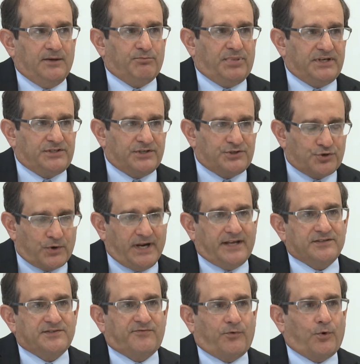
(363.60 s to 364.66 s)
but to
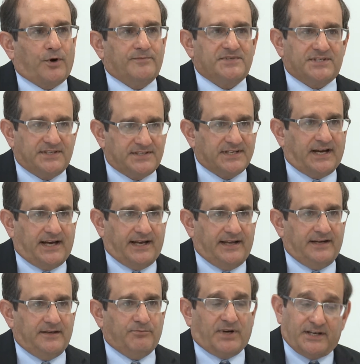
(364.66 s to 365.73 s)
transform
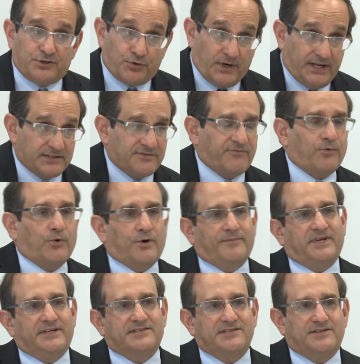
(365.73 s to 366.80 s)
society by
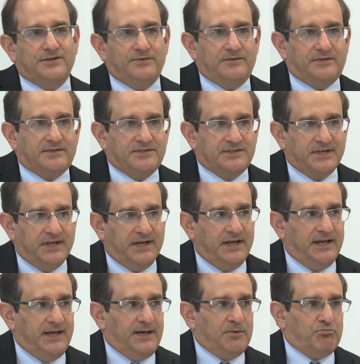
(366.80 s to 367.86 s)
transforming students.
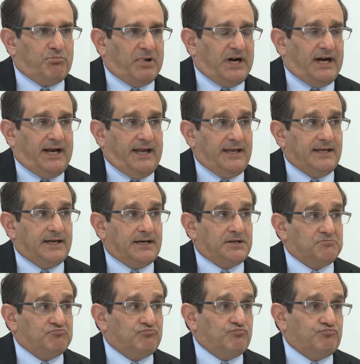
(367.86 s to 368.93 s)
By
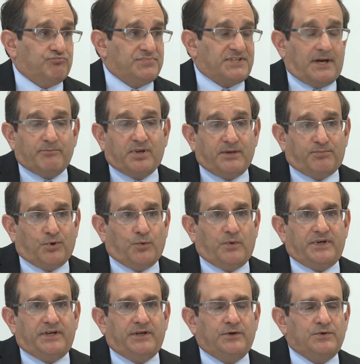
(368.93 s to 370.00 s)
um, some people
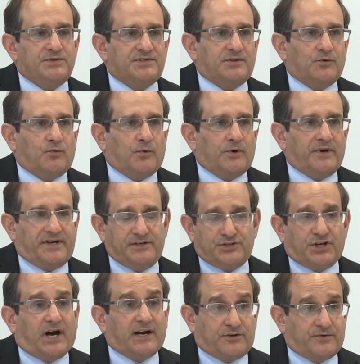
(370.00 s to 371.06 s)
would use the word
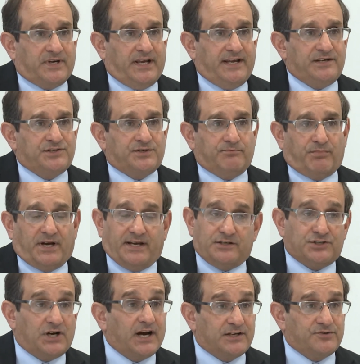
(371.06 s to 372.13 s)
indoctrination, by
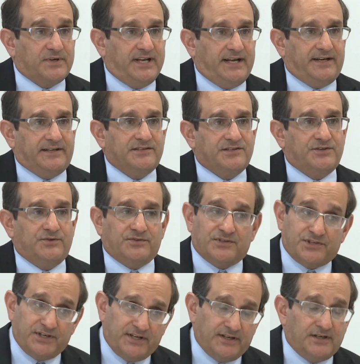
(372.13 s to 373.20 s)
indoctrinating students.
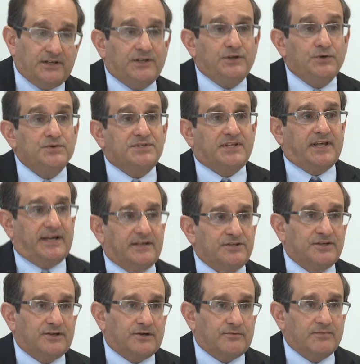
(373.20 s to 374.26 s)
She didn't use that
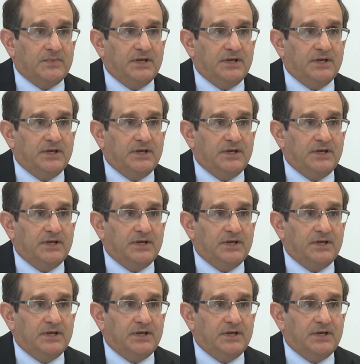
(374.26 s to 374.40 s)
term.